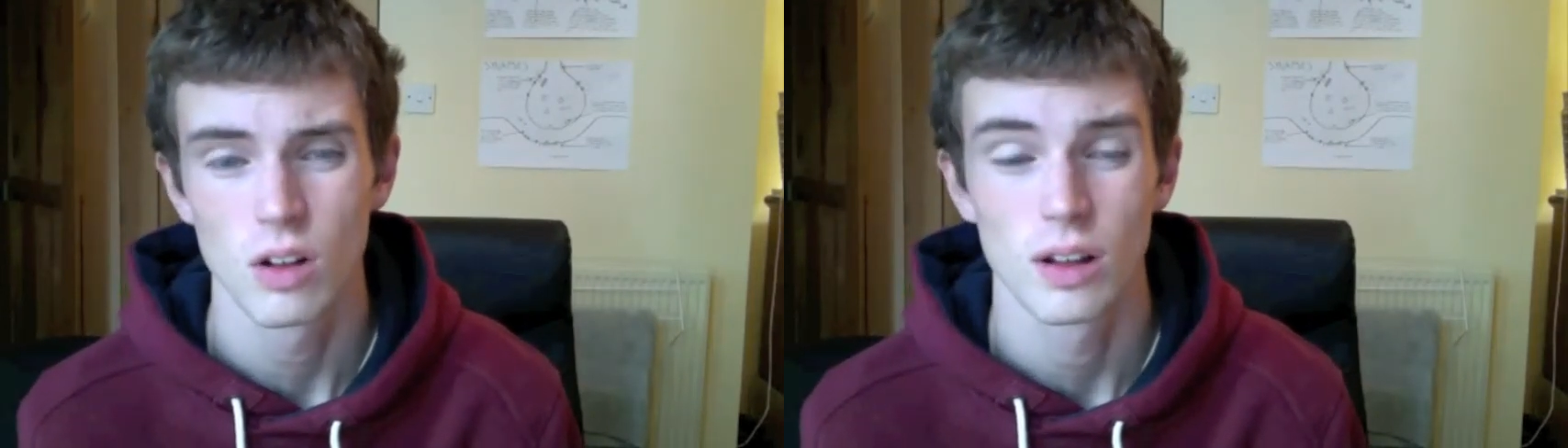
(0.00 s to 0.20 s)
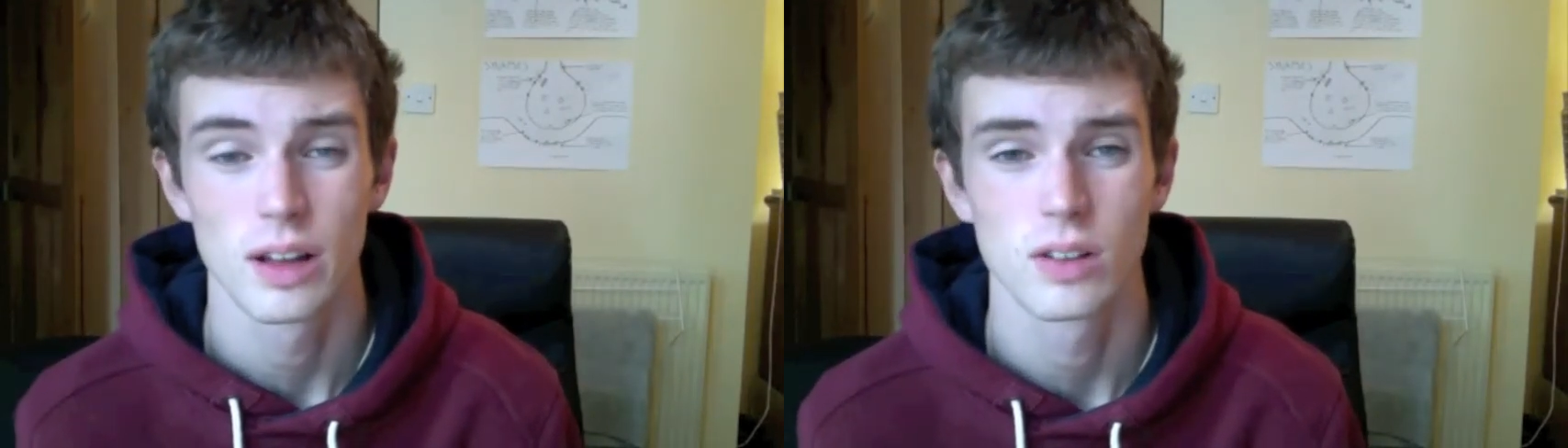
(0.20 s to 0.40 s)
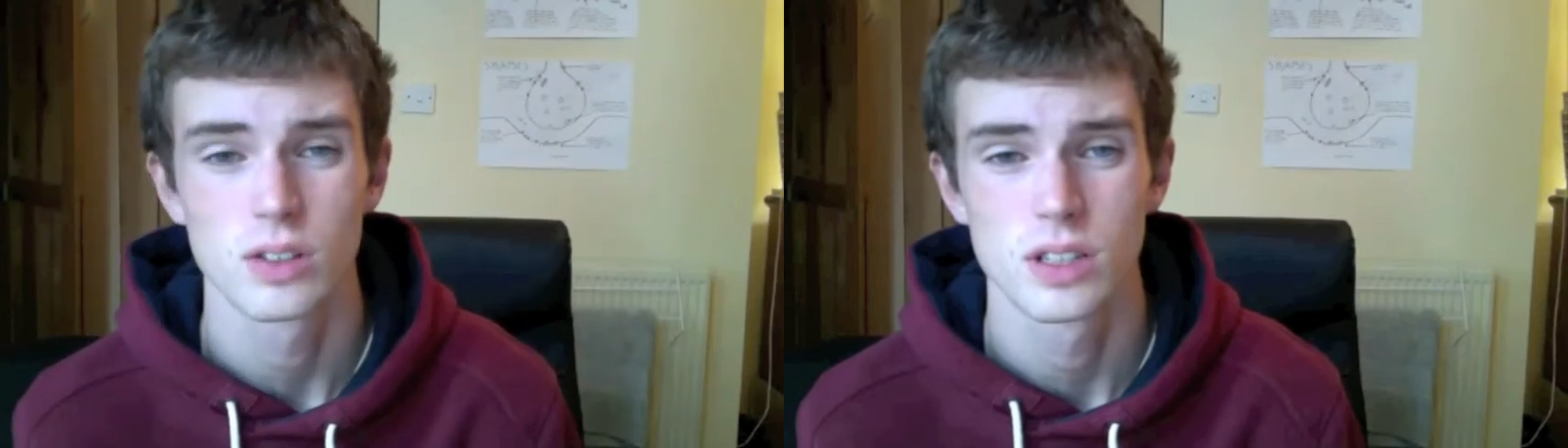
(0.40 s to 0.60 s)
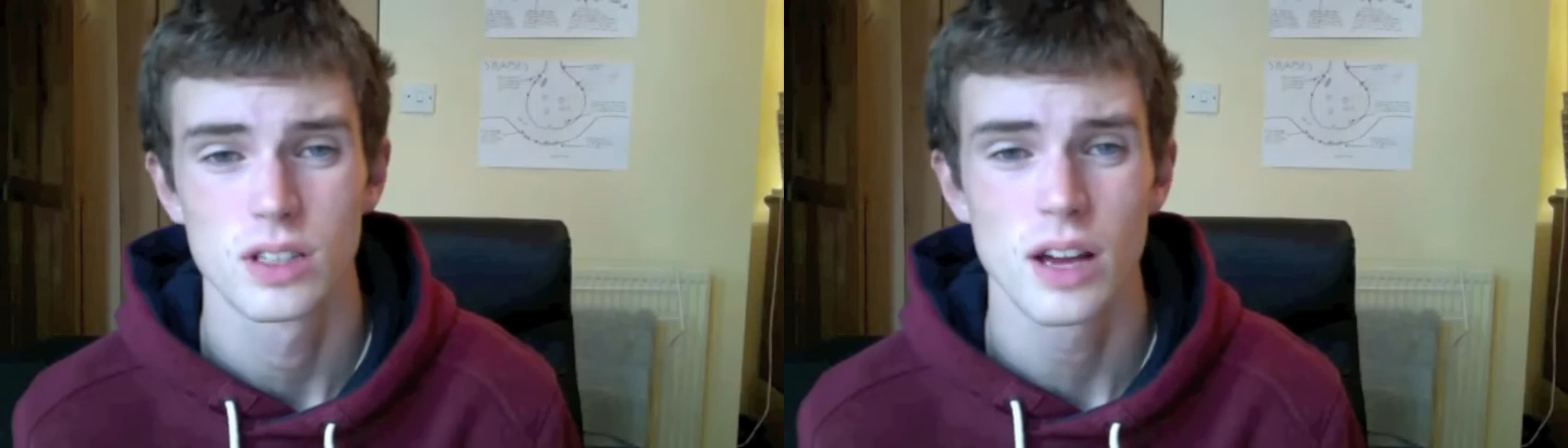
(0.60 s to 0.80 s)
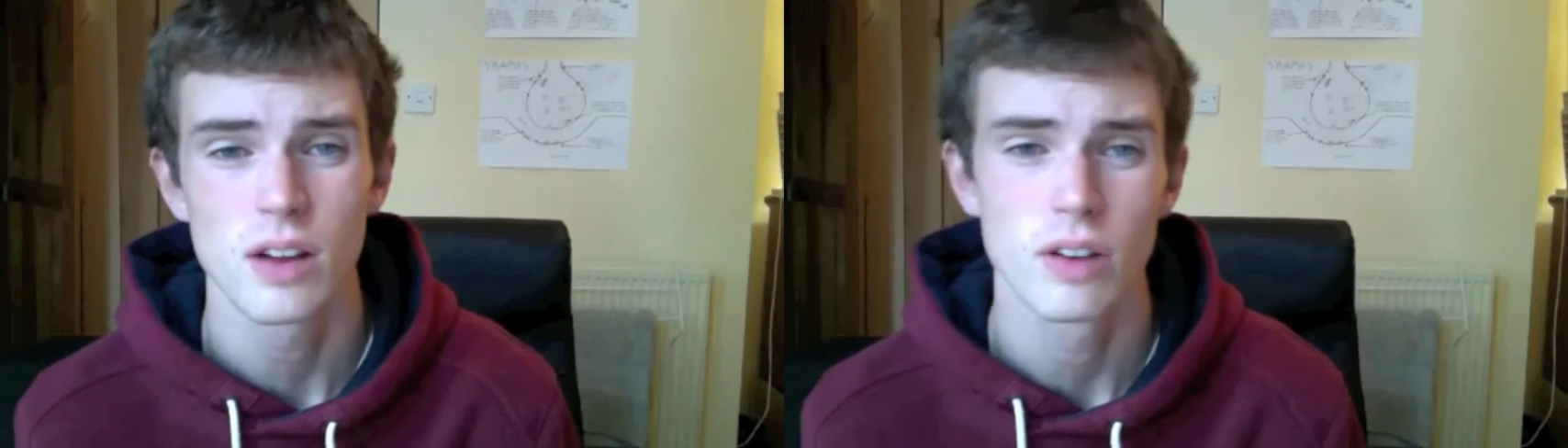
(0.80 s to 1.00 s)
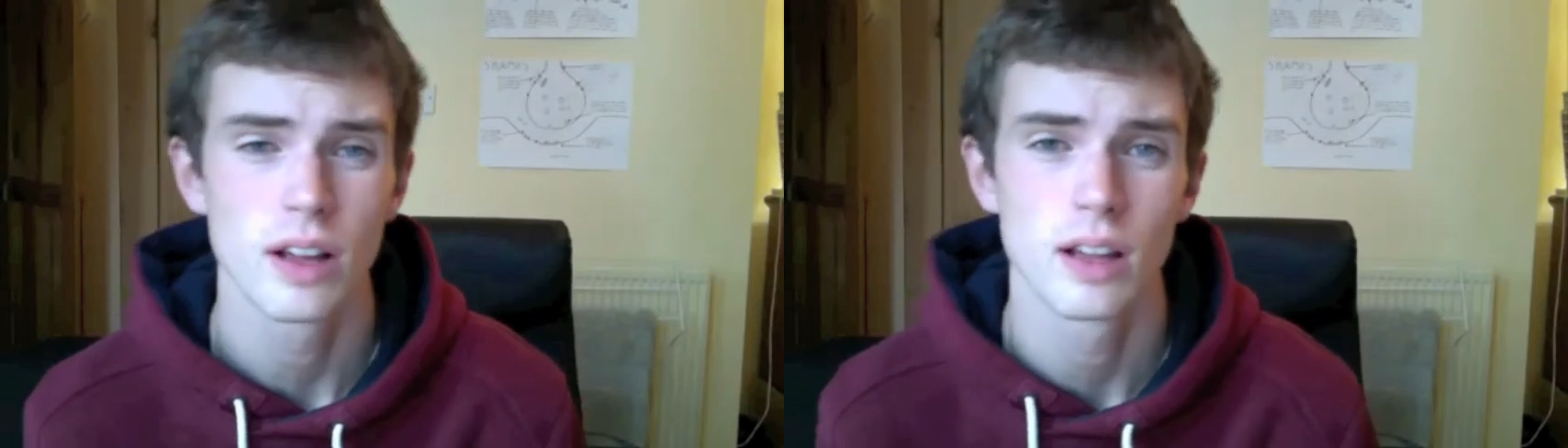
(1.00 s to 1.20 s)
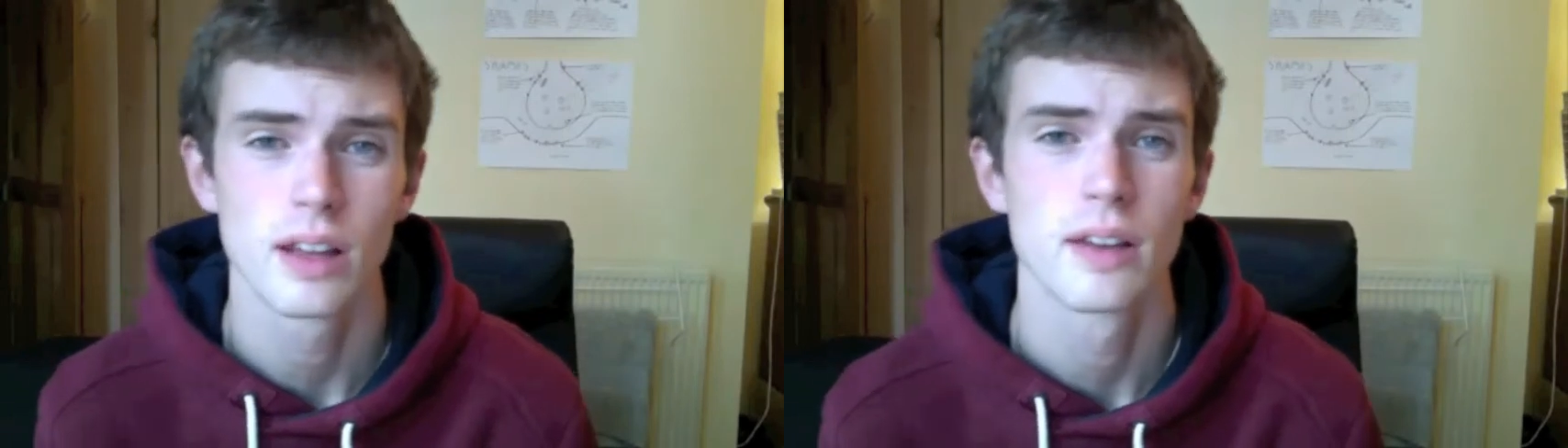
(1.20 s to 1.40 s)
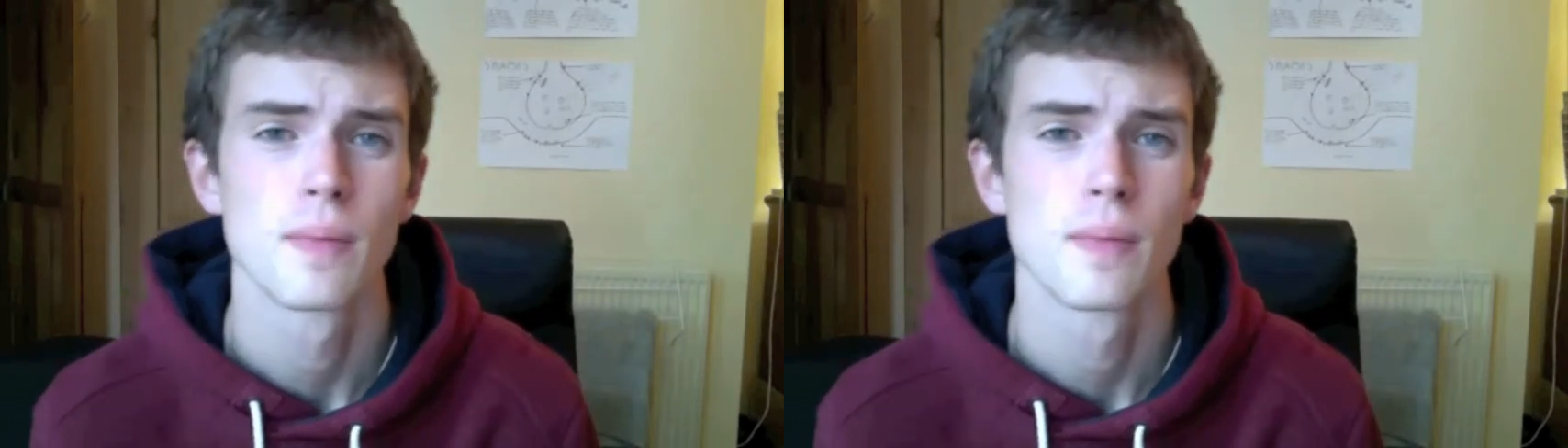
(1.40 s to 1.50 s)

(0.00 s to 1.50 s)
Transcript: a lot else to say really.